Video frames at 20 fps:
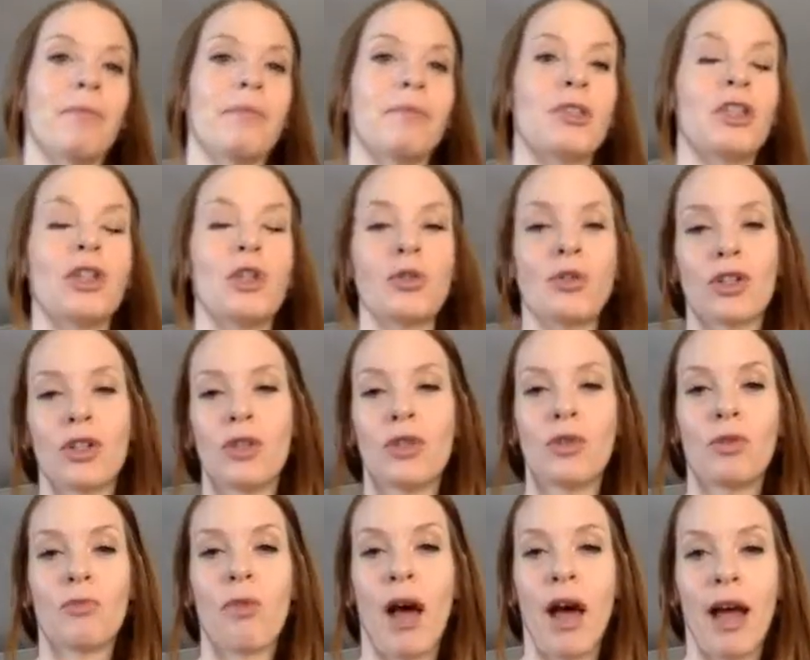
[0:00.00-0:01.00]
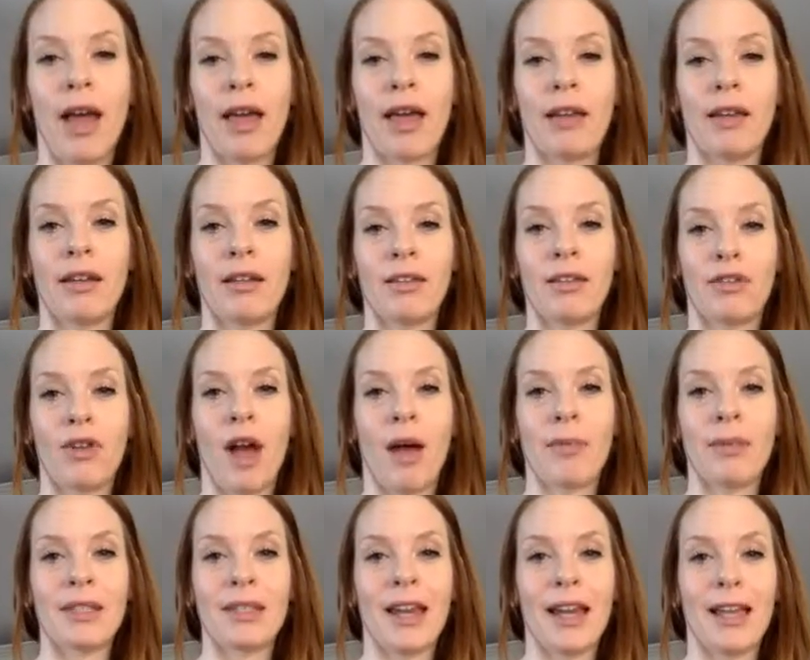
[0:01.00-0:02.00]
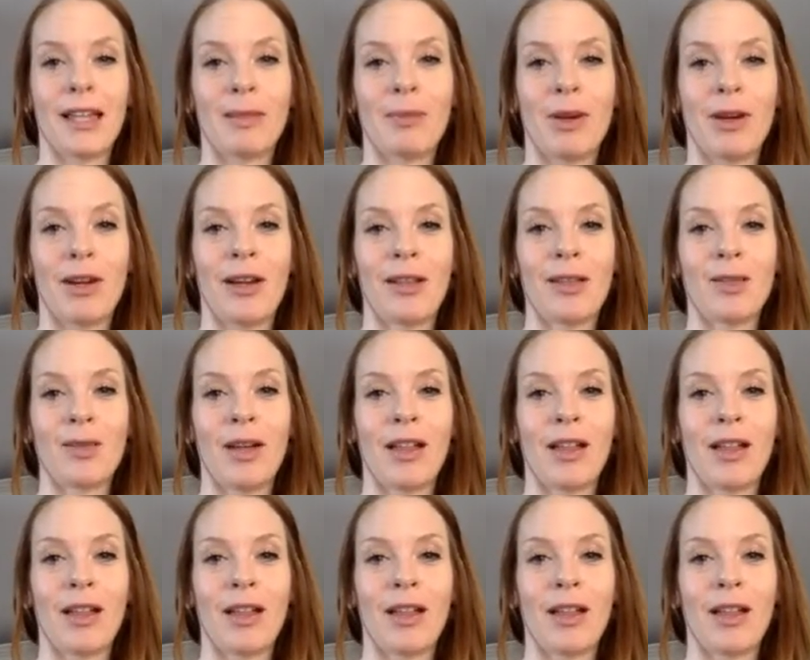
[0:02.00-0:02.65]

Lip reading: due to my traumas that I experienced